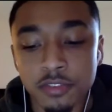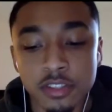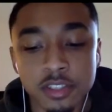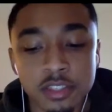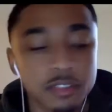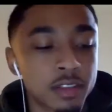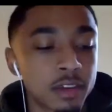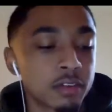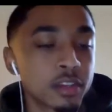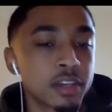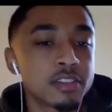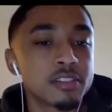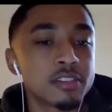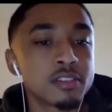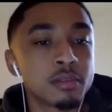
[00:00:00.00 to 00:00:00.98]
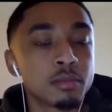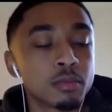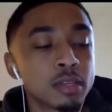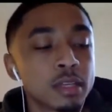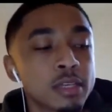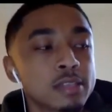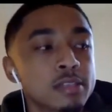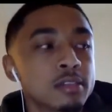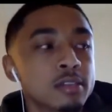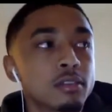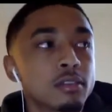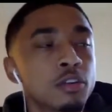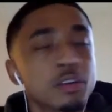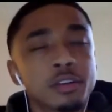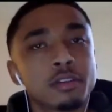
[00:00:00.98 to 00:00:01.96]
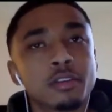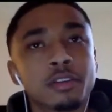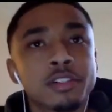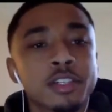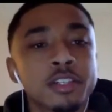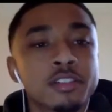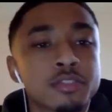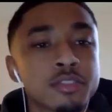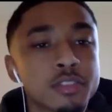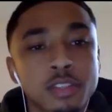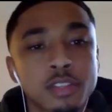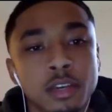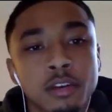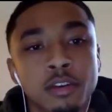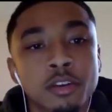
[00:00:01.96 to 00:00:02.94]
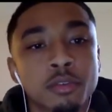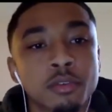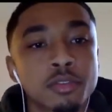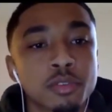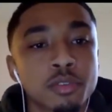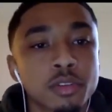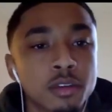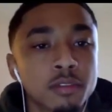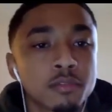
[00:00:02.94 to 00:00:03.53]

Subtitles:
kindle that relationship with Lancey or Jay Trench? Like I don't know which one came